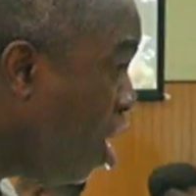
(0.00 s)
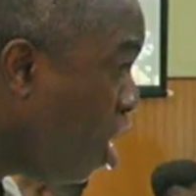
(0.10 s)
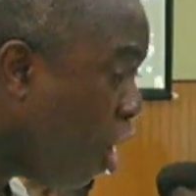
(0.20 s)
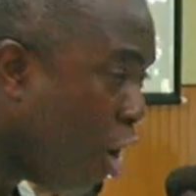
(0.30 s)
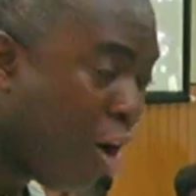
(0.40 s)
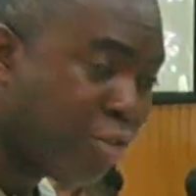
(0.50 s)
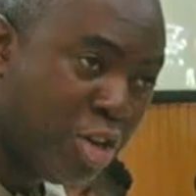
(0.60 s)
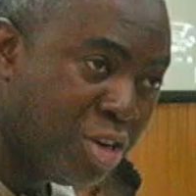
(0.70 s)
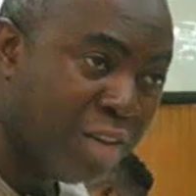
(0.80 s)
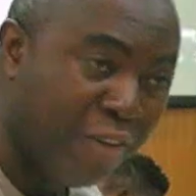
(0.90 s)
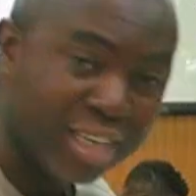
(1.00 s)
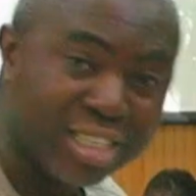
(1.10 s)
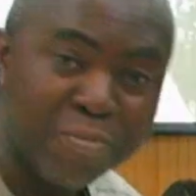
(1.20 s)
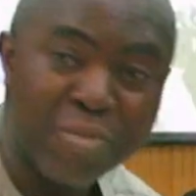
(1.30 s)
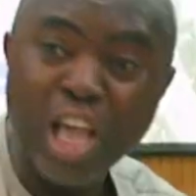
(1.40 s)
of the universe.
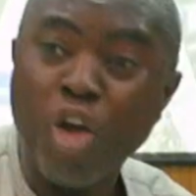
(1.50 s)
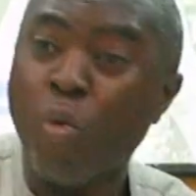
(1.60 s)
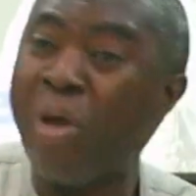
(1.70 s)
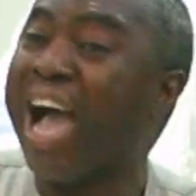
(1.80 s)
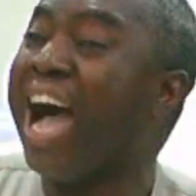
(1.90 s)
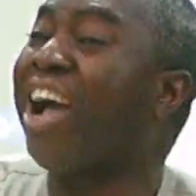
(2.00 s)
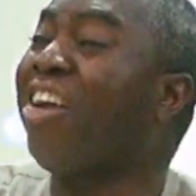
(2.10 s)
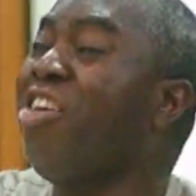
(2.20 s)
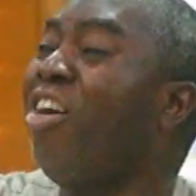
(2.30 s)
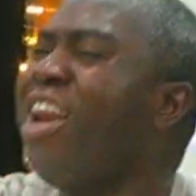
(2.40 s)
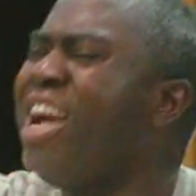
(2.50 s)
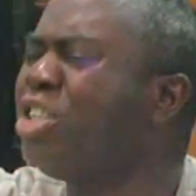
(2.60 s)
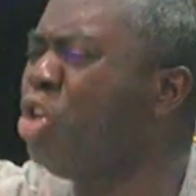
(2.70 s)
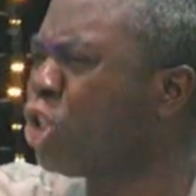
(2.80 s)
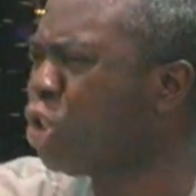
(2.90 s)
We acknowledge your
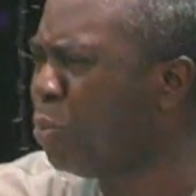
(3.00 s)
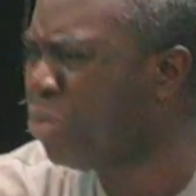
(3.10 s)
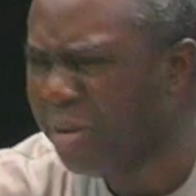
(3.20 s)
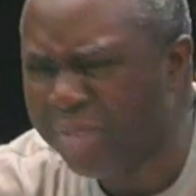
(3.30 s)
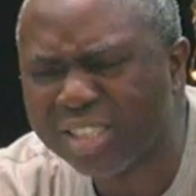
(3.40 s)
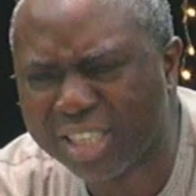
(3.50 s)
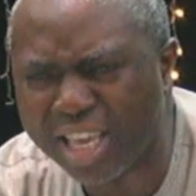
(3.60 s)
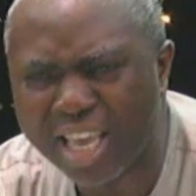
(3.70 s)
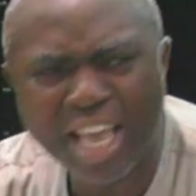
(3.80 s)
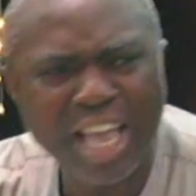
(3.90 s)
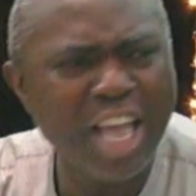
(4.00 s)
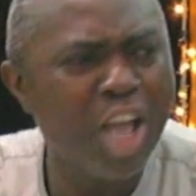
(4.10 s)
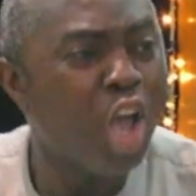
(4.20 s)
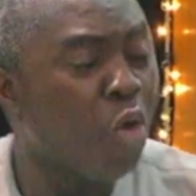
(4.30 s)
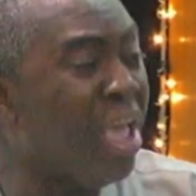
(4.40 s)
supremacy.
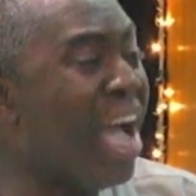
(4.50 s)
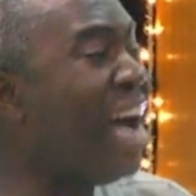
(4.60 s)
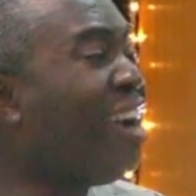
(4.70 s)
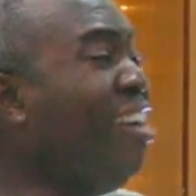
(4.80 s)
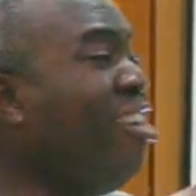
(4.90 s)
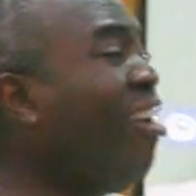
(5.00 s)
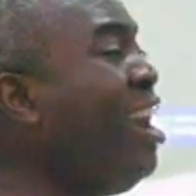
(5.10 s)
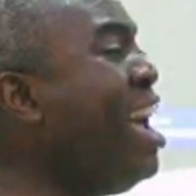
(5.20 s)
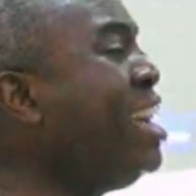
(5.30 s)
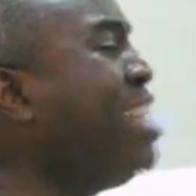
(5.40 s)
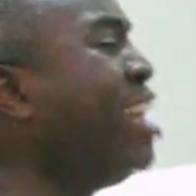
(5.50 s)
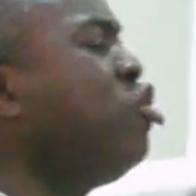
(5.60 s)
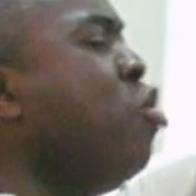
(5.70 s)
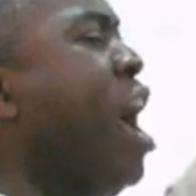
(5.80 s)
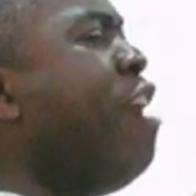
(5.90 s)
We acknowledge that you
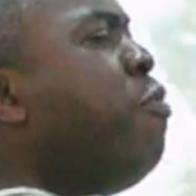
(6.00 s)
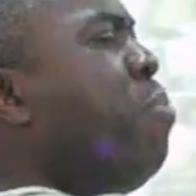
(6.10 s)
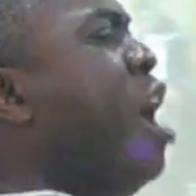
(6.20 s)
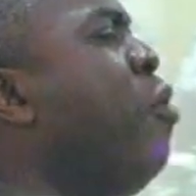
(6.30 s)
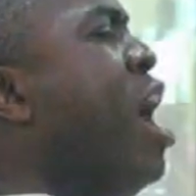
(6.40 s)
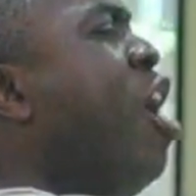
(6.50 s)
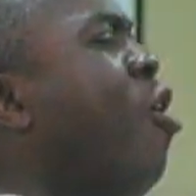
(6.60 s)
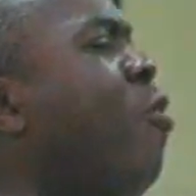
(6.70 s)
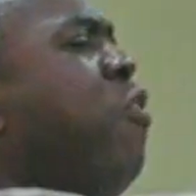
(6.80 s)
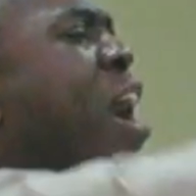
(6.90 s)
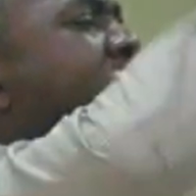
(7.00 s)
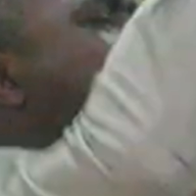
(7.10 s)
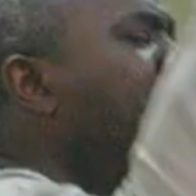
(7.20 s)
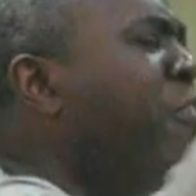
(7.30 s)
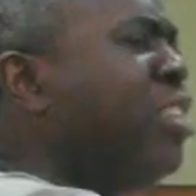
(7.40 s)
have power over
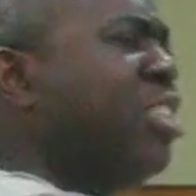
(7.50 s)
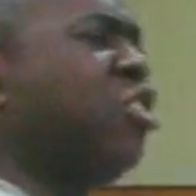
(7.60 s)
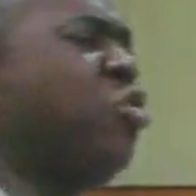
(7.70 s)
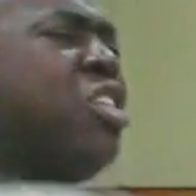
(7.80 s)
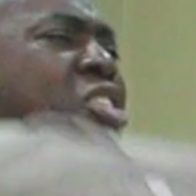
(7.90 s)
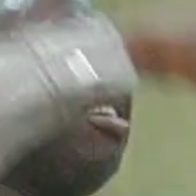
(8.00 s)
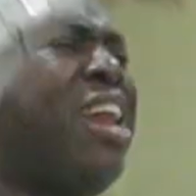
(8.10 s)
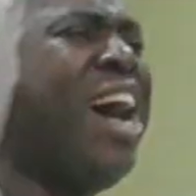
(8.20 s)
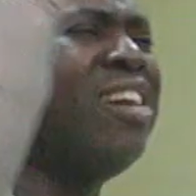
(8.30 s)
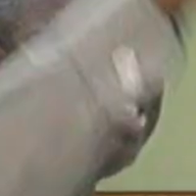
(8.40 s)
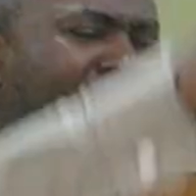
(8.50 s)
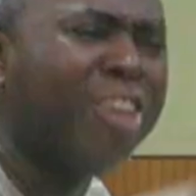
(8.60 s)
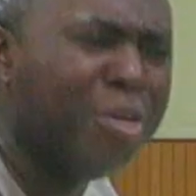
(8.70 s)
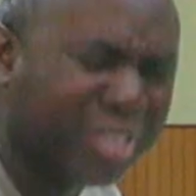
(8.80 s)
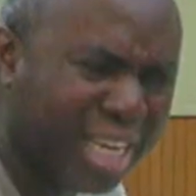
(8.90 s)
every situation and
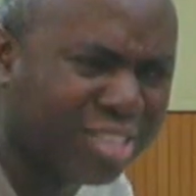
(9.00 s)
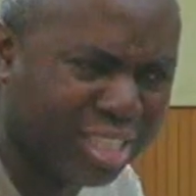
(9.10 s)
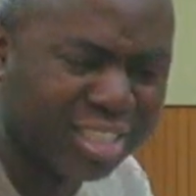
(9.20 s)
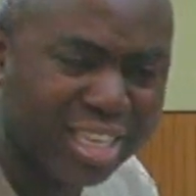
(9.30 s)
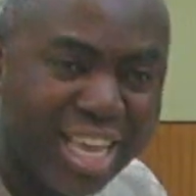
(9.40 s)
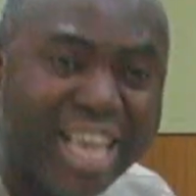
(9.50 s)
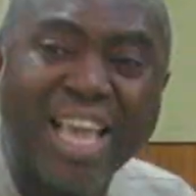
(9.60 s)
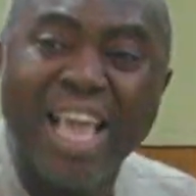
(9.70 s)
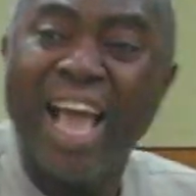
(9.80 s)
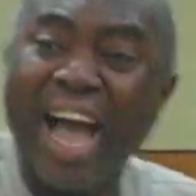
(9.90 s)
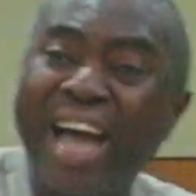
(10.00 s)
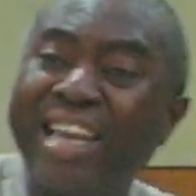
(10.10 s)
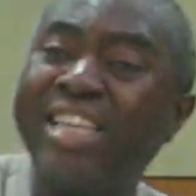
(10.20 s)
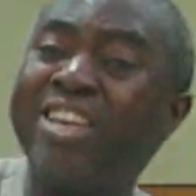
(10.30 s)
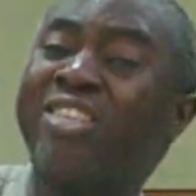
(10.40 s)
circumstances. And they did
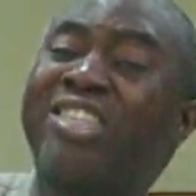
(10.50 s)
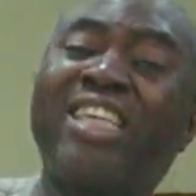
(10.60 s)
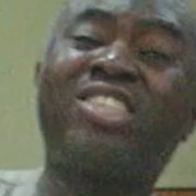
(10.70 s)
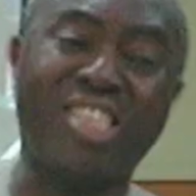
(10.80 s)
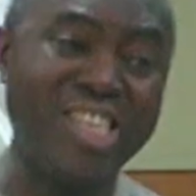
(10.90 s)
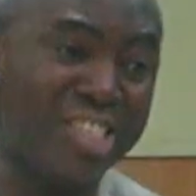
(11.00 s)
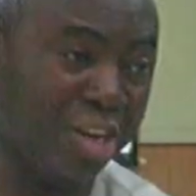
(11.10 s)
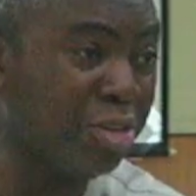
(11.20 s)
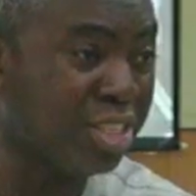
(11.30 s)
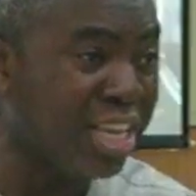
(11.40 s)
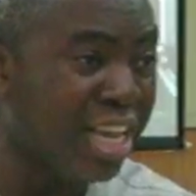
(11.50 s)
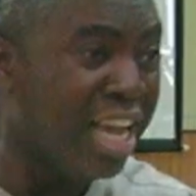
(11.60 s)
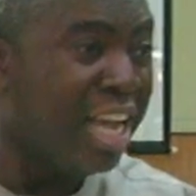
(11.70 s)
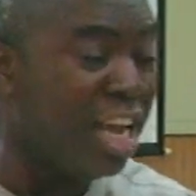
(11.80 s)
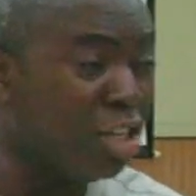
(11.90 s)
not say Jesus. They
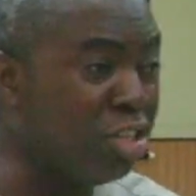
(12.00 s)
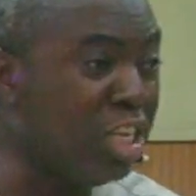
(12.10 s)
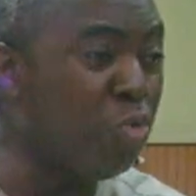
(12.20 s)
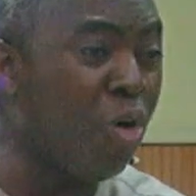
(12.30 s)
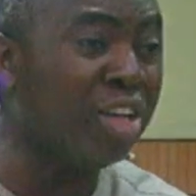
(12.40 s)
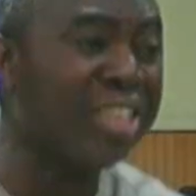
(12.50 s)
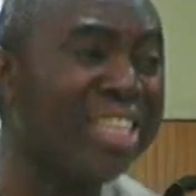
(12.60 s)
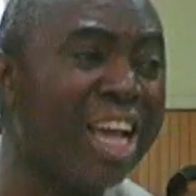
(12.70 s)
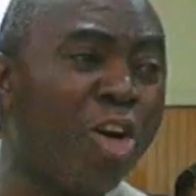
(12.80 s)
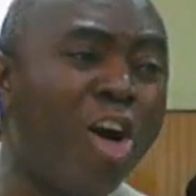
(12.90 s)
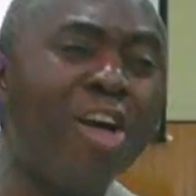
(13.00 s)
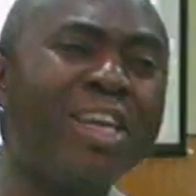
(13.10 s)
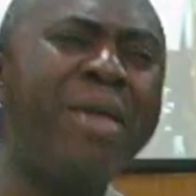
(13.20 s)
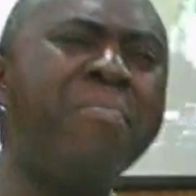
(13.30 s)
also did what? They called him